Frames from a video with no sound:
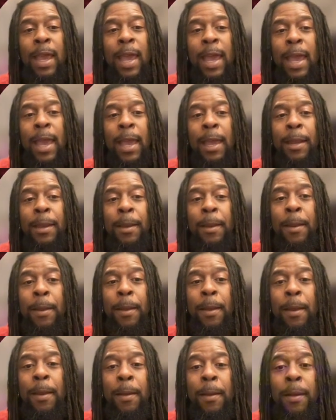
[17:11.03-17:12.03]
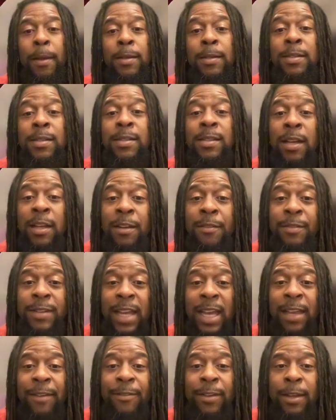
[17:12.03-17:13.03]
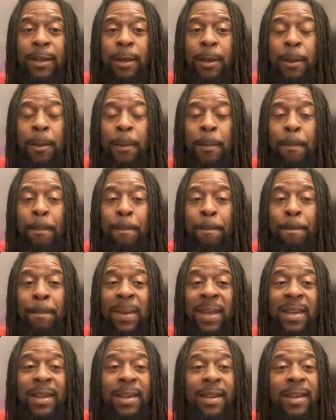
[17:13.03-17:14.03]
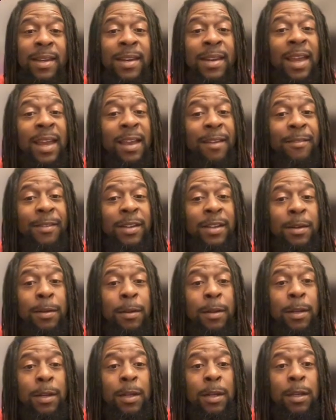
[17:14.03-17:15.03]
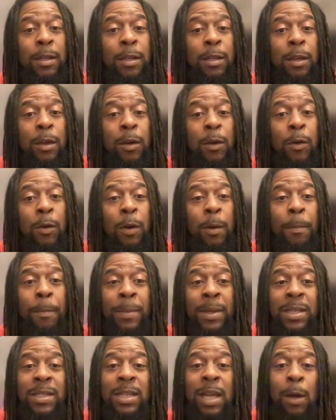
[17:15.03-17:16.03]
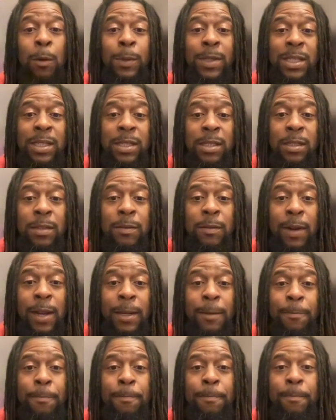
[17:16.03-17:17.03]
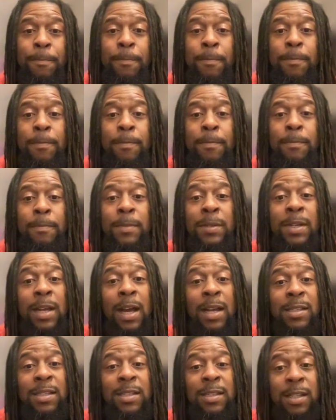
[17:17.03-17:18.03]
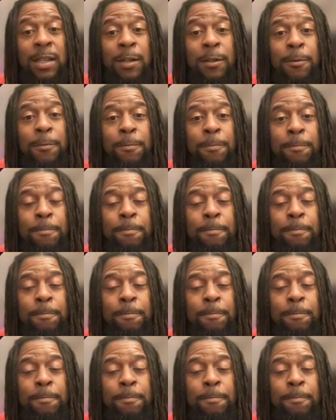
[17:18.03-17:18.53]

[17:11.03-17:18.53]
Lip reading: and son of David, Ben David, or Ben Dawid, right? And Azazel,